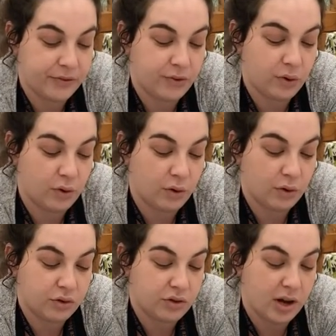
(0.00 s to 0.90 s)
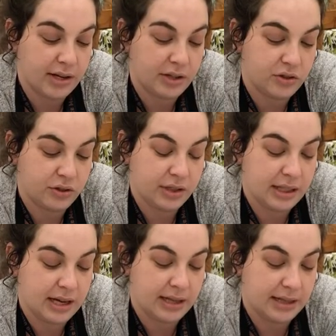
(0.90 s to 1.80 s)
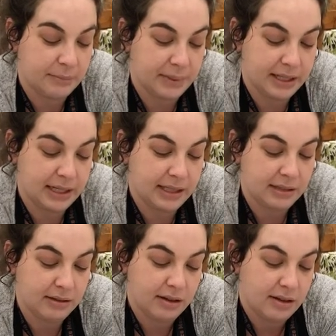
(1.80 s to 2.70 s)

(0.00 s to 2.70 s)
for Chinese New Year in the beginning,